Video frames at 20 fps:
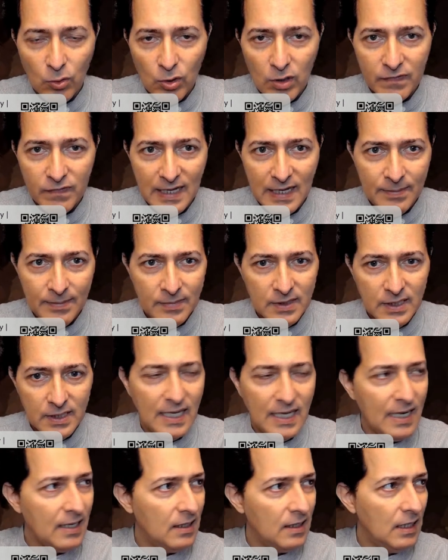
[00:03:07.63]
all of them
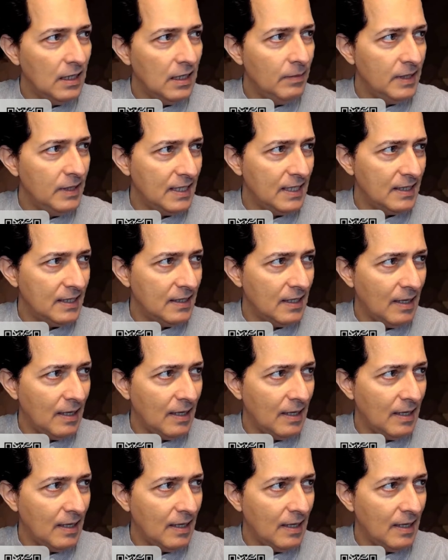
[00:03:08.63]
in a limited